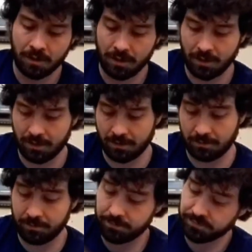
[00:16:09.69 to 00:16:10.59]

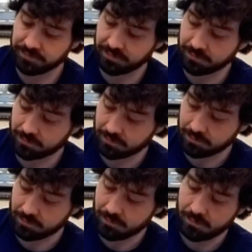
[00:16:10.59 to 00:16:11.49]

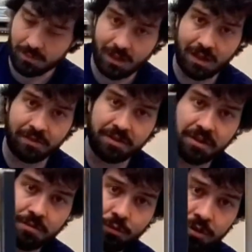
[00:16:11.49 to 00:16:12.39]
And this
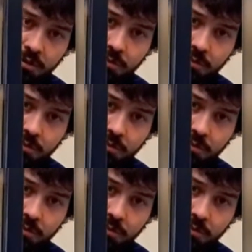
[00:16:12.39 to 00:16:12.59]
is Puyo